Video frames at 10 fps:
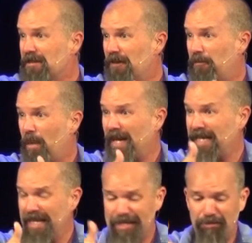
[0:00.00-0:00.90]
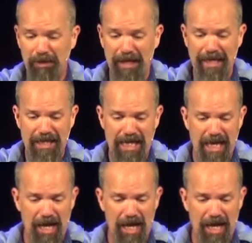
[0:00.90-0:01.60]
of what is really the